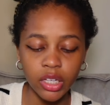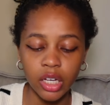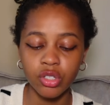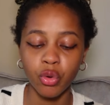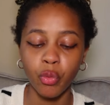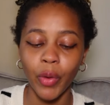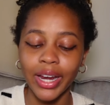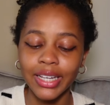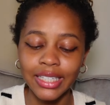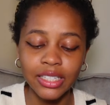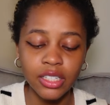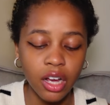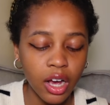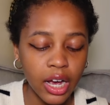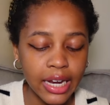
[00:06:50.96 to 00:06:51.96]
So waiting is
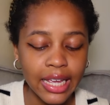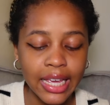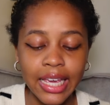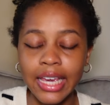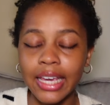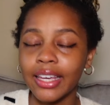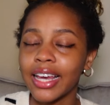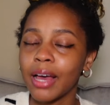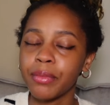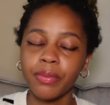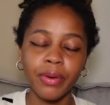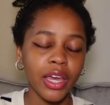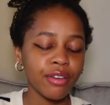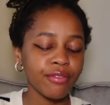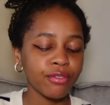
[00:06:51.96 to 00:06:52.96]
hard, it can be
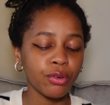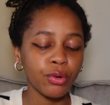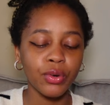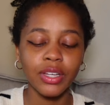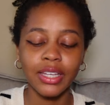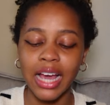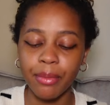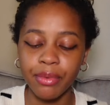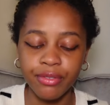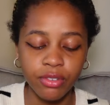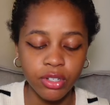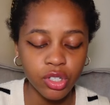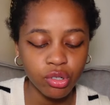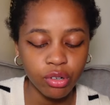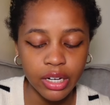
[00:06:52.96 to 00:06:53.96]
painful, it can be
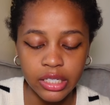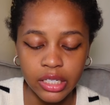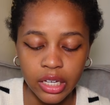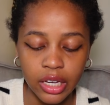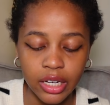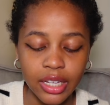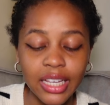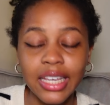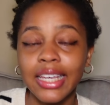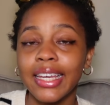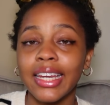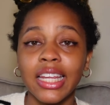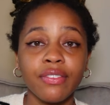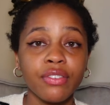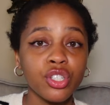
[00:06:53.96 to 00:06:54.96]
frustrating, it
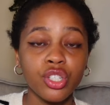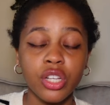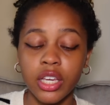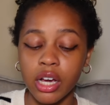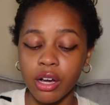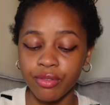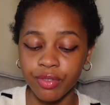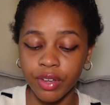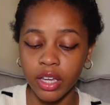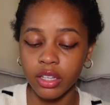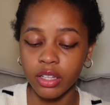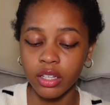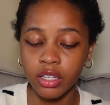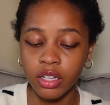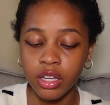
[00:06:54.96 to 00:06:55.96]
can even shake our
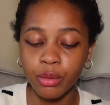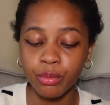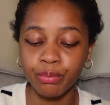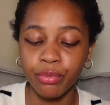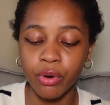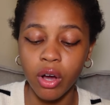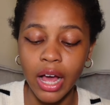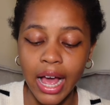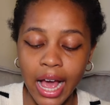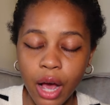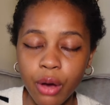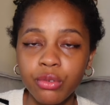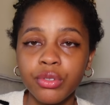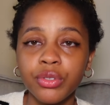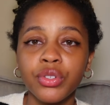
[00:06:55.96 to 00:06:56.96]
faith. But
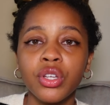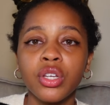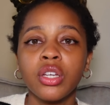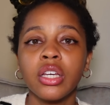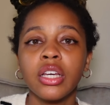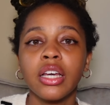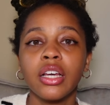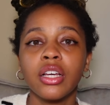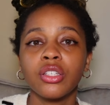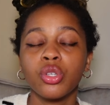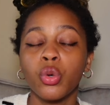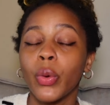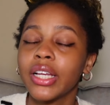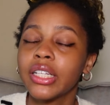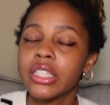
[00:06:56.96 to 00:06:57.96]
how? So
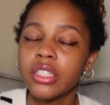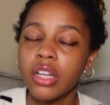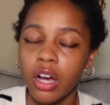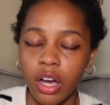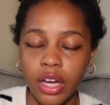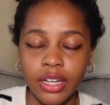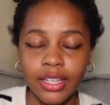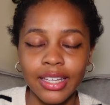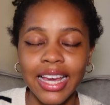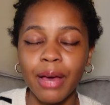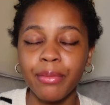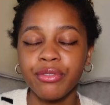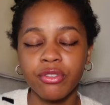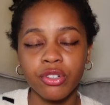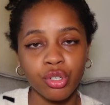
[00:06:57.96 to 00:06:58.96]
waiting is hard, it can
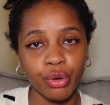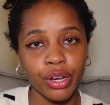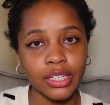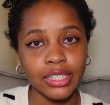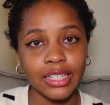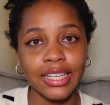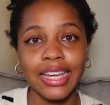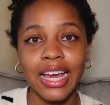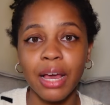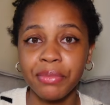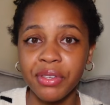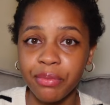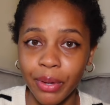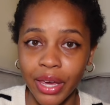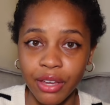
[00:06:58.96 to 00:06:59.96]
be frustrating, it can
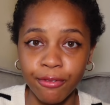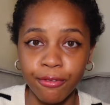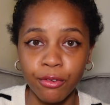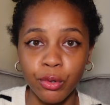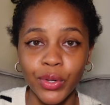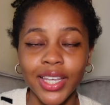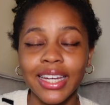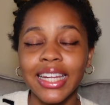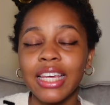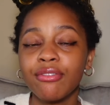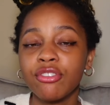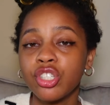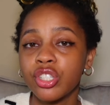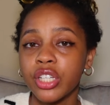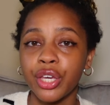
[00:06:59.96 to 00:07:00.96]
be painful, it can
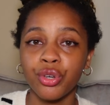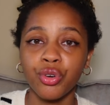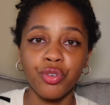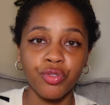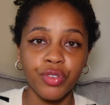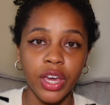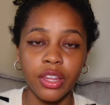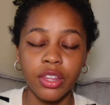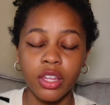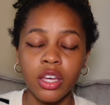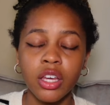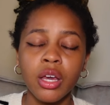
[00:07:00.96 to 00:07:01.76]
even shake your faith.